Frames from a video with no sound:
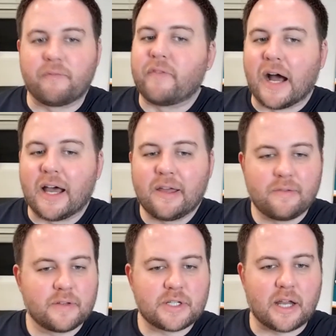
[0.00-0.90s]

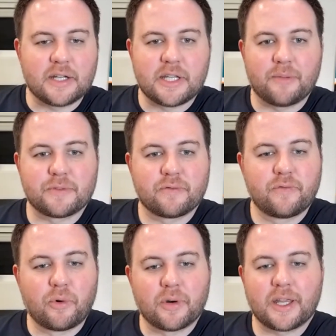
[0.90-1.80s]
5 shot attempts,
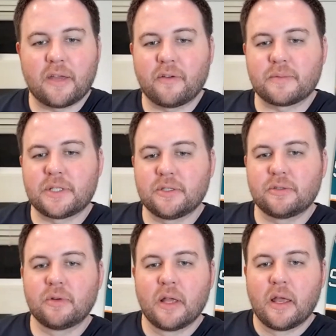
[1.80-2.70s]
4, gave up 2.